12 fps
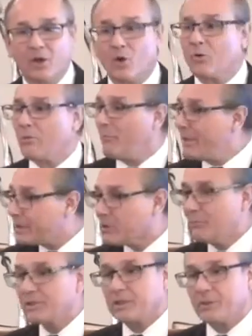or oh, a
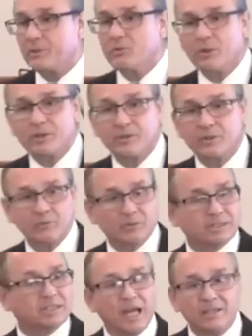medical missionary worker, or a
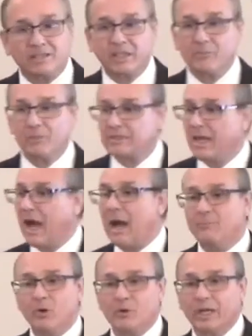massage therapist,
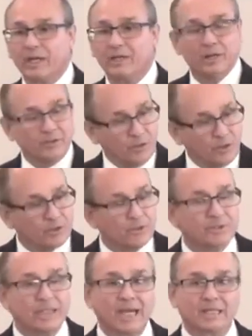I'm okay. No,
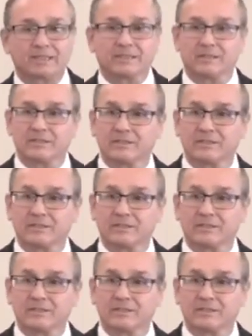you're not.